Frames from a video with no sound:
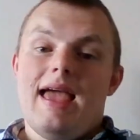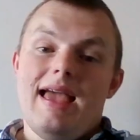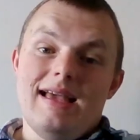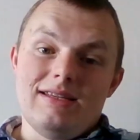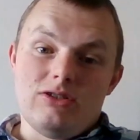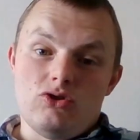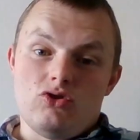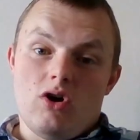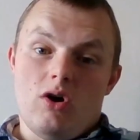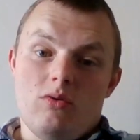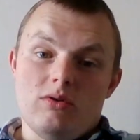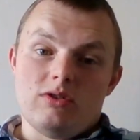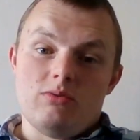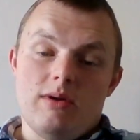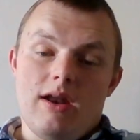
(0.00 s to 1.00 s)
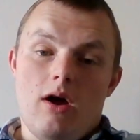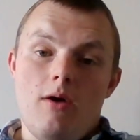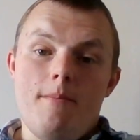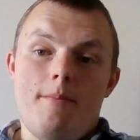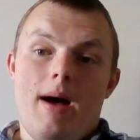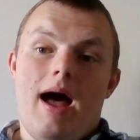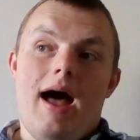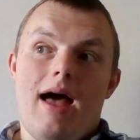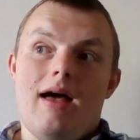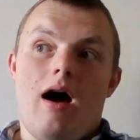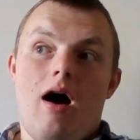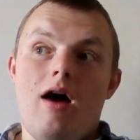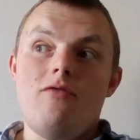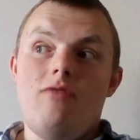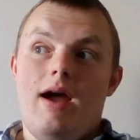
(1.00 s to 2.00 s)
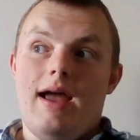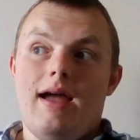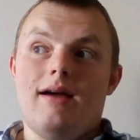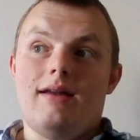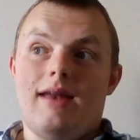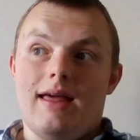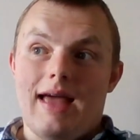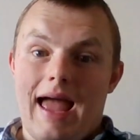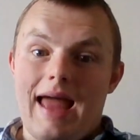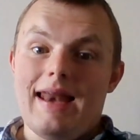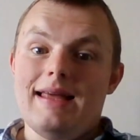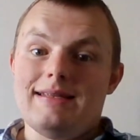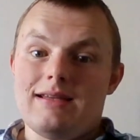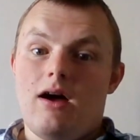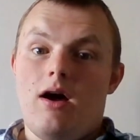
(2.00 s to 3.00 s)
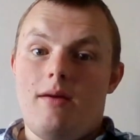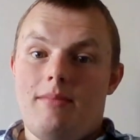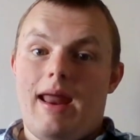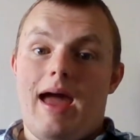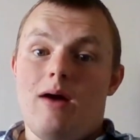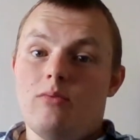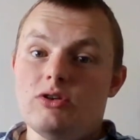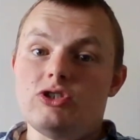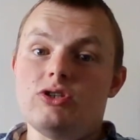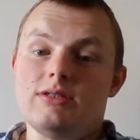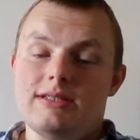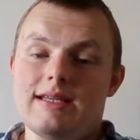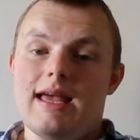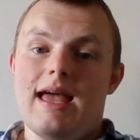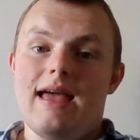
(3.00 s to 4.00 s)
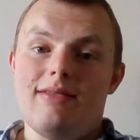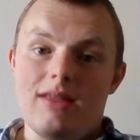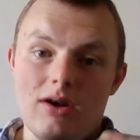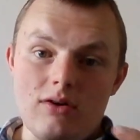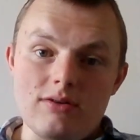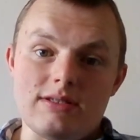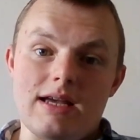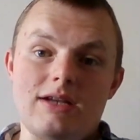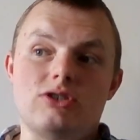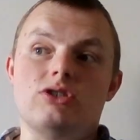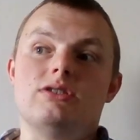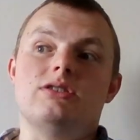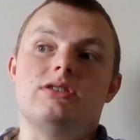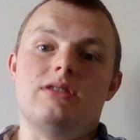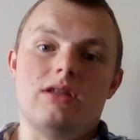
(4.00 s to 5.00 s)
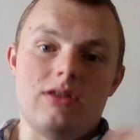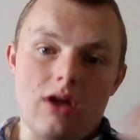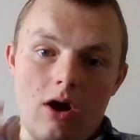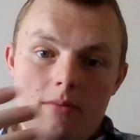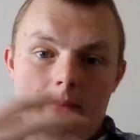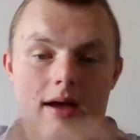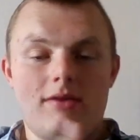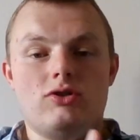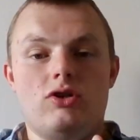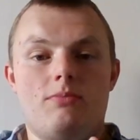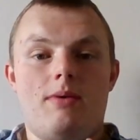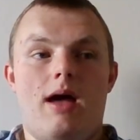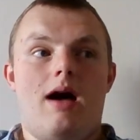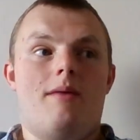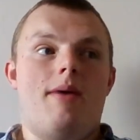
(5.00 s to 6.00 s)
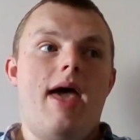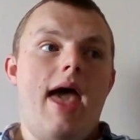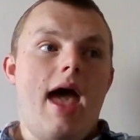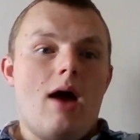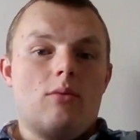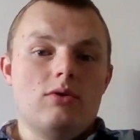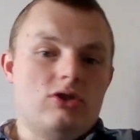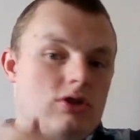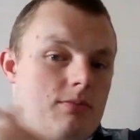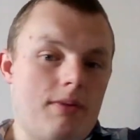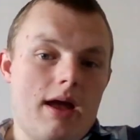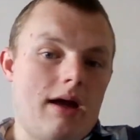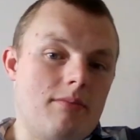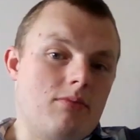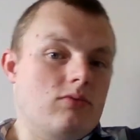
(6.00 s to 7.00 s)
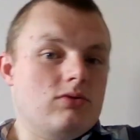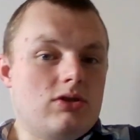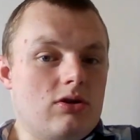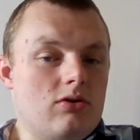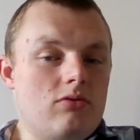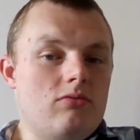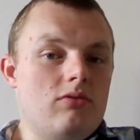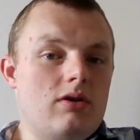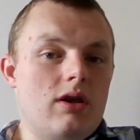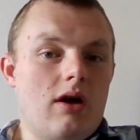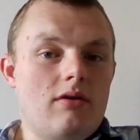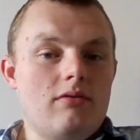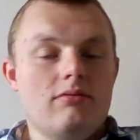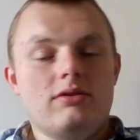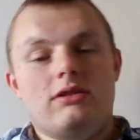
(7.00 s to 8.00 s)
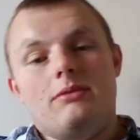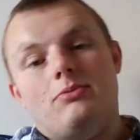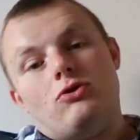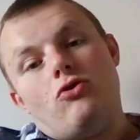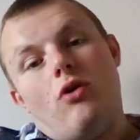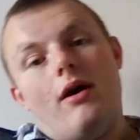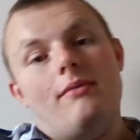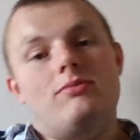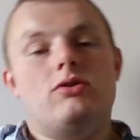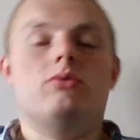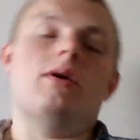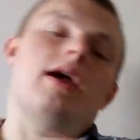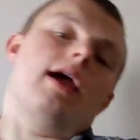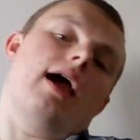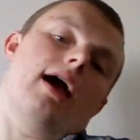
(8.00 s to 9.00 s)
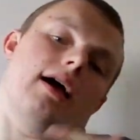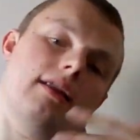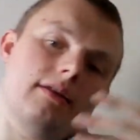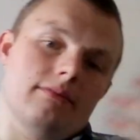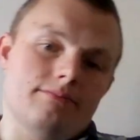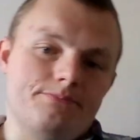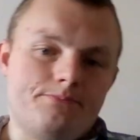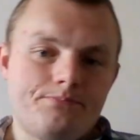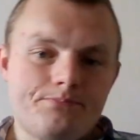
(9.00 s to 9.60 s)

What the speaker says: It is a trial, as we know, but I reckon any time now we should see it in the newsagents. The domain should be up. We should be able to subscribe to it, and